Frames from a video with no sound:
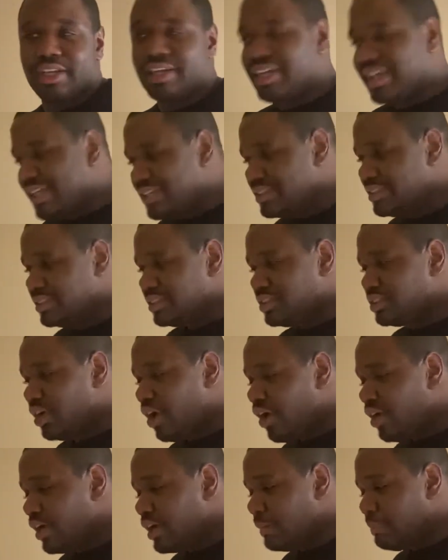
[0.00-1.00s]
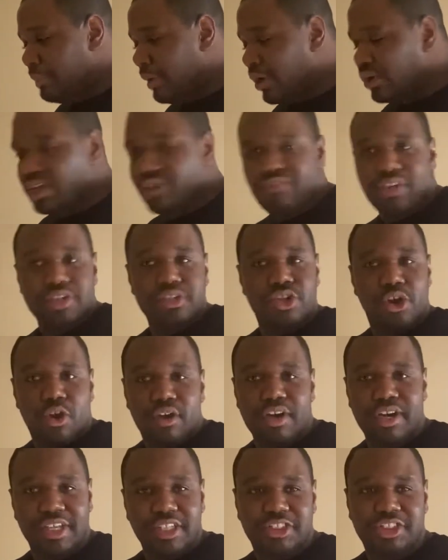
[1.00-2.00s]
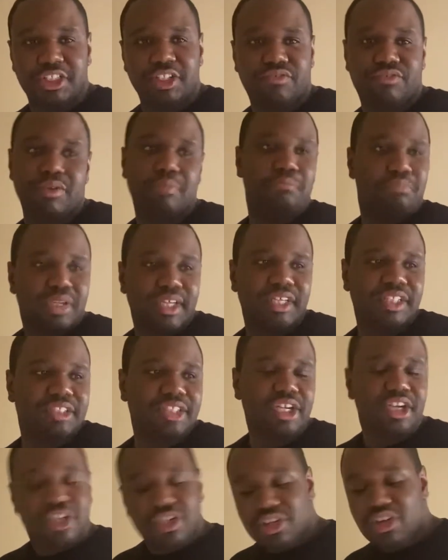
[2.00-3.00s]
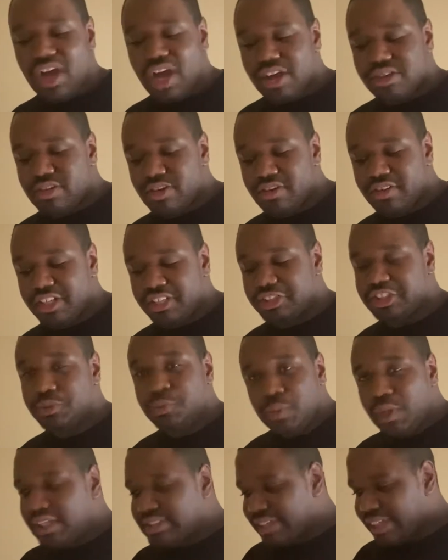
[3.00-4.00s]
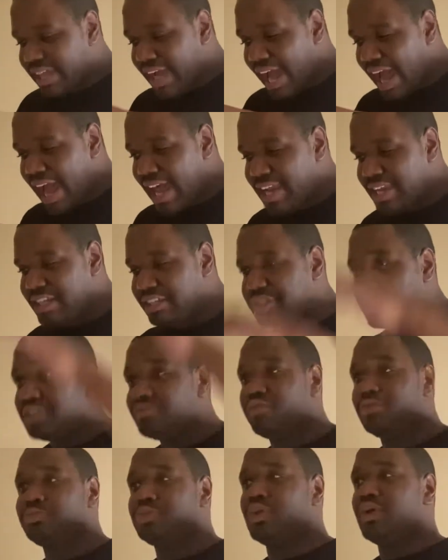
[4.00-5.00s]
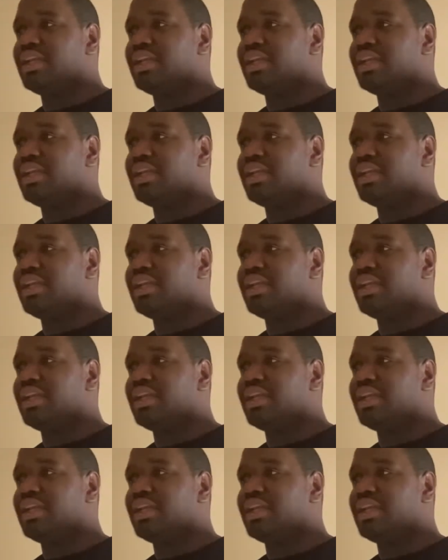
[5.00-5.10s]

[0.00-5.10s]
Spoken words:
Is this dog going to pull off a Yoriichi from Bleach? You know how Yoriichi was a cat and it transformed to a